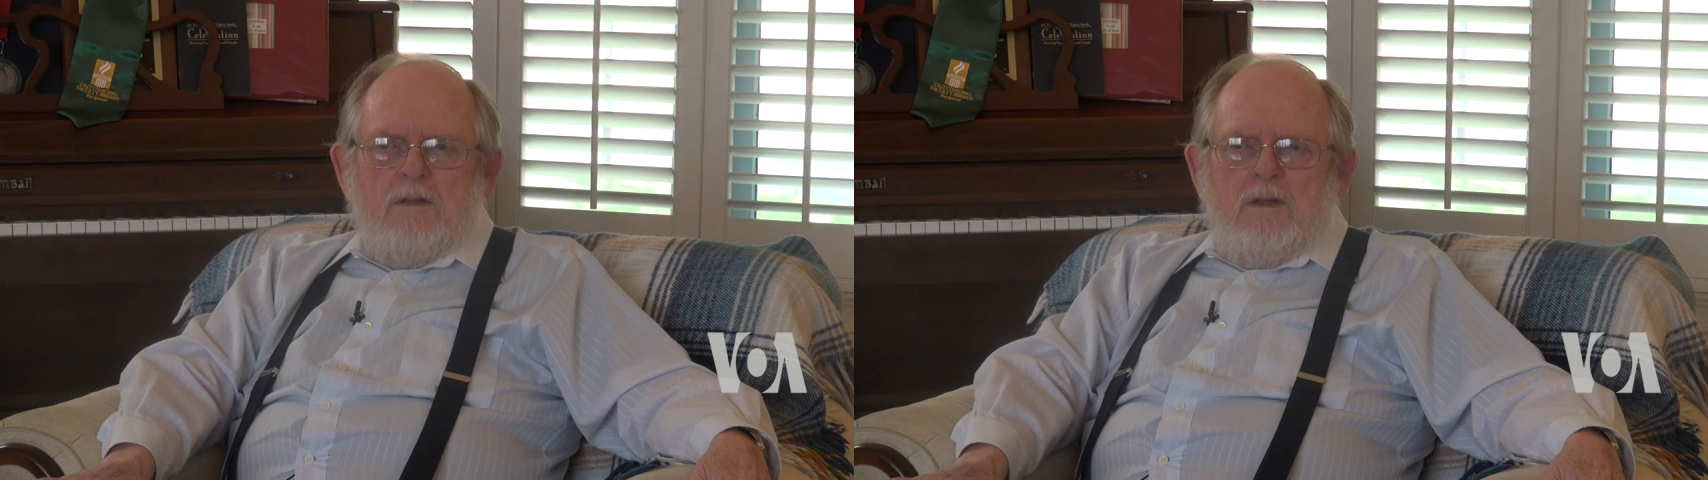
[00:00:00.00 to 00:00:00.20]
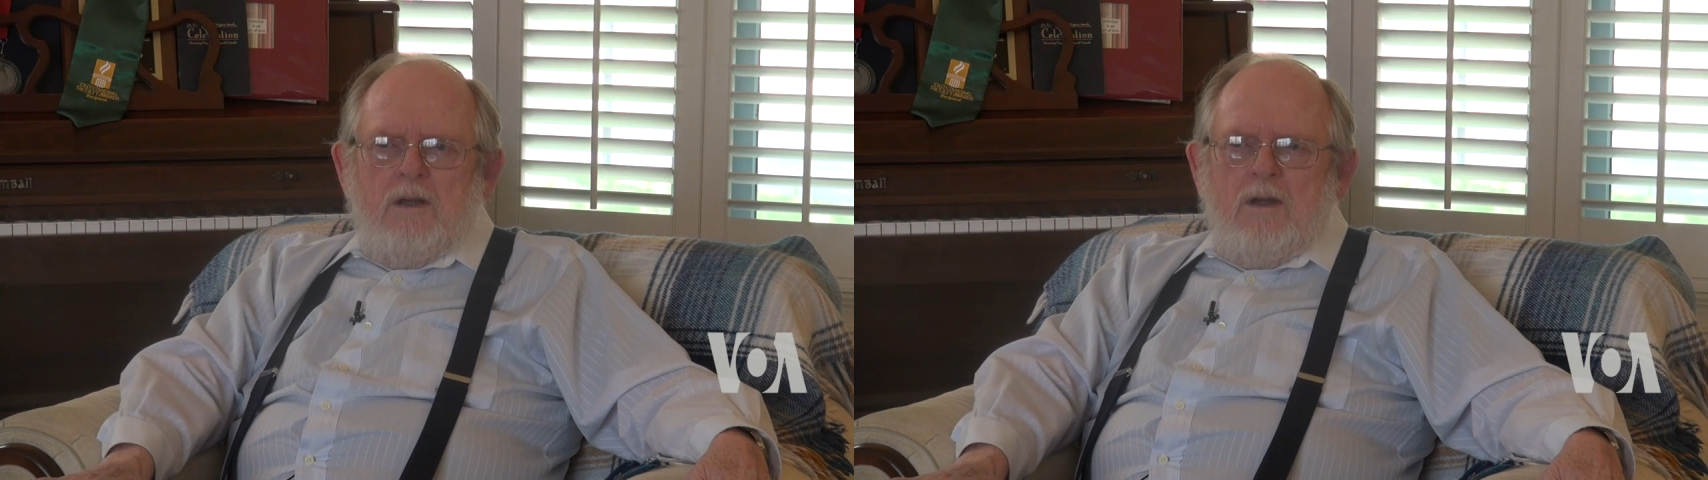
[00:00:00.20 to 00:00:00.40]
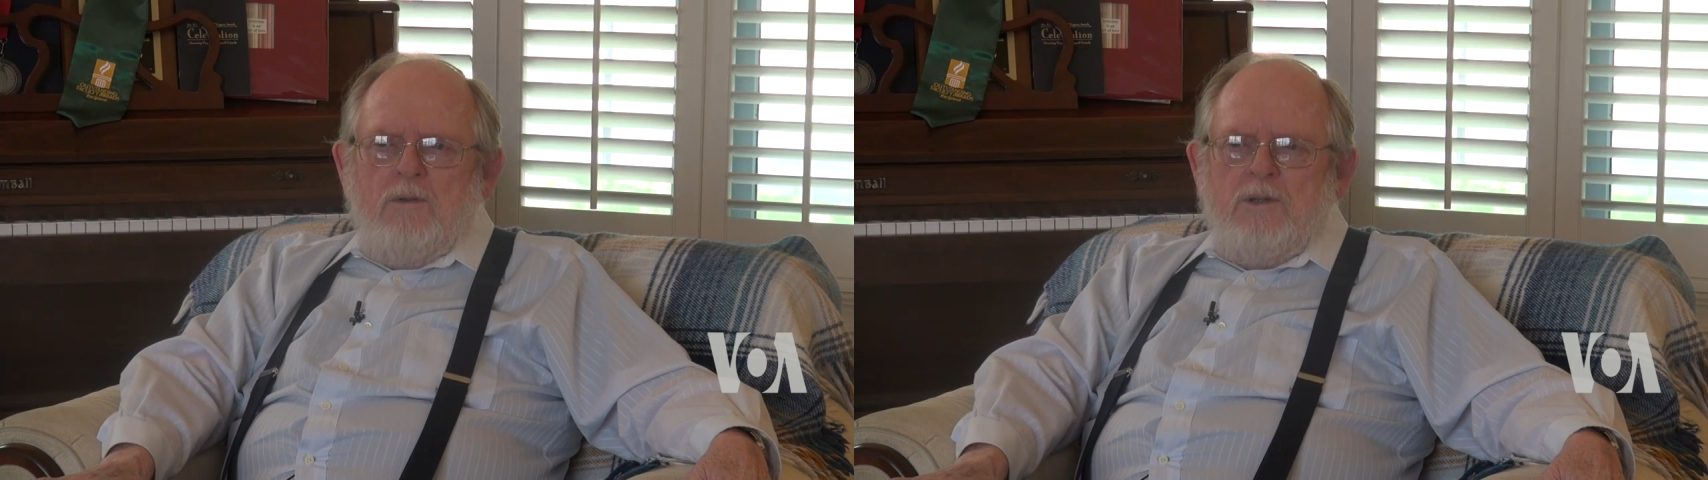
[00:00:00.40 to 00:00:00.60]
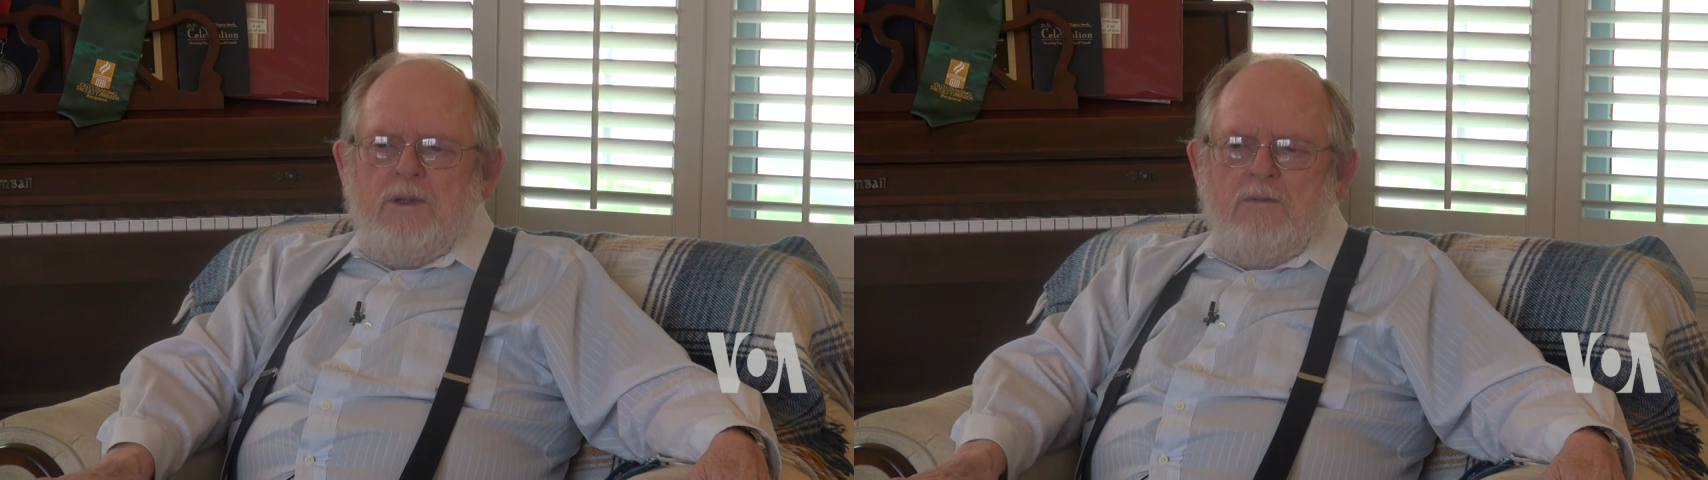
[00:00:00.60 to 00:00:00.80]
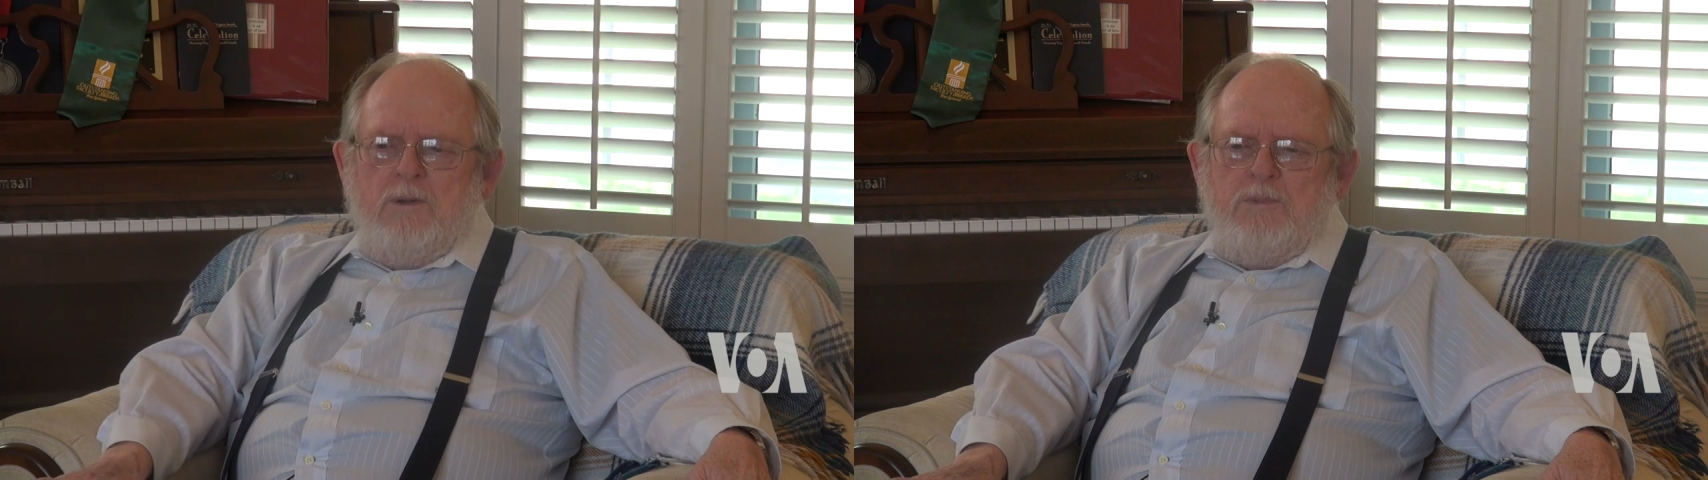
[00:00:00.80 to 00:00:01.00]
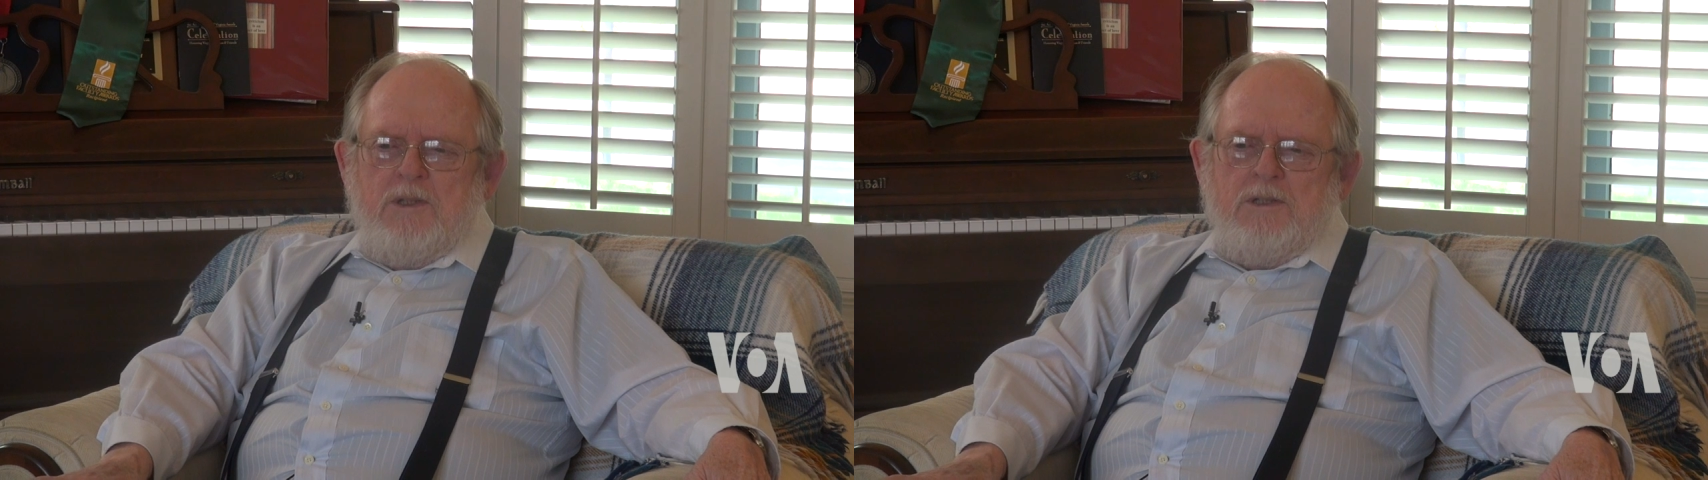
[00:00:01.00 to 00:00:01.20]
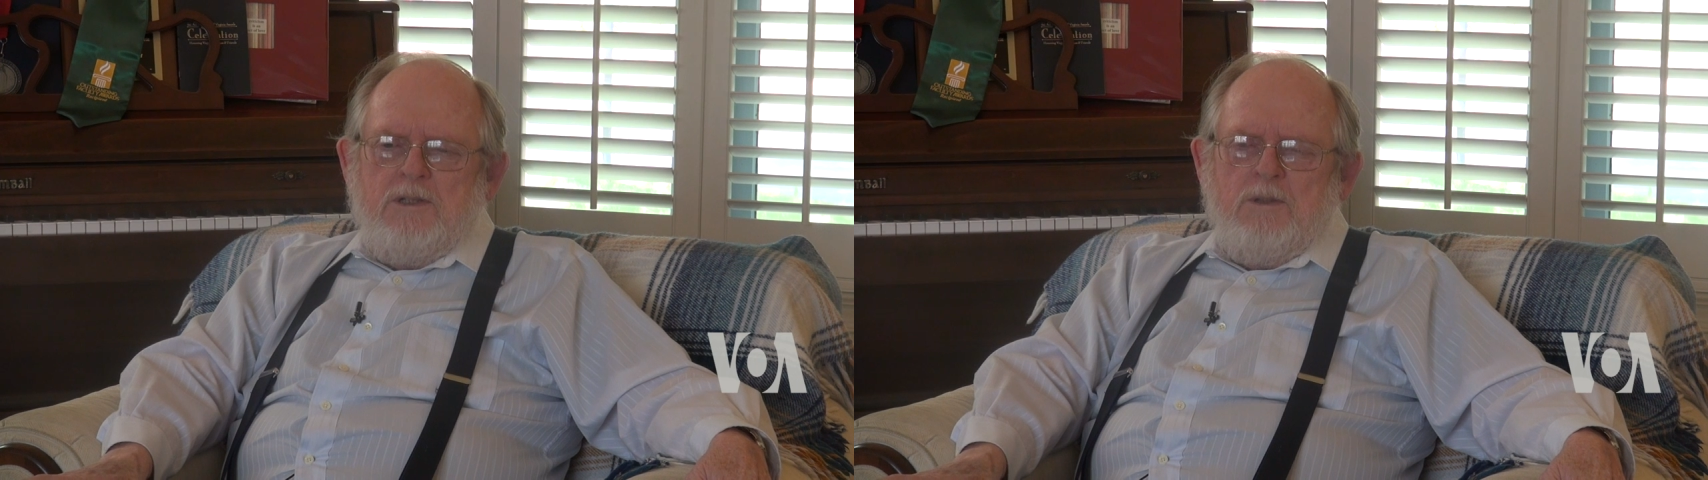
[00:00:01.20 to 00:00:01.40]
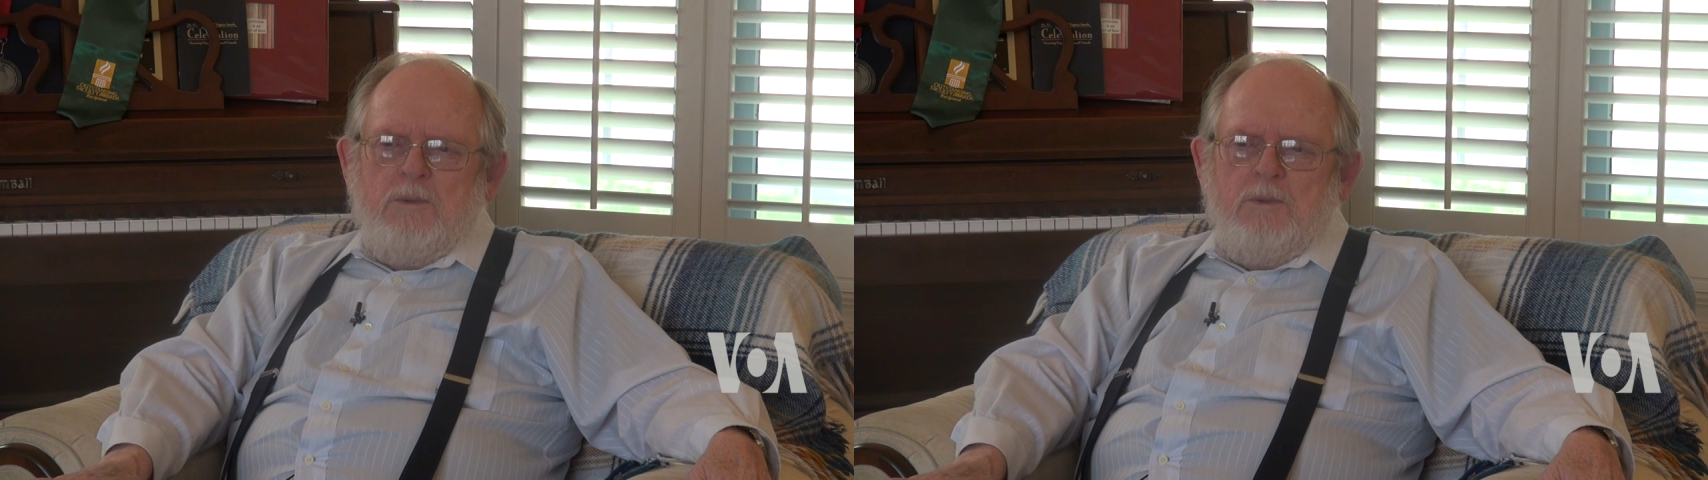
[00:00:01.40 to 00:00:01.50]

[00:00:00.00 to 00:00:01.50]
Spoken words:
I wouldn't give up teaching,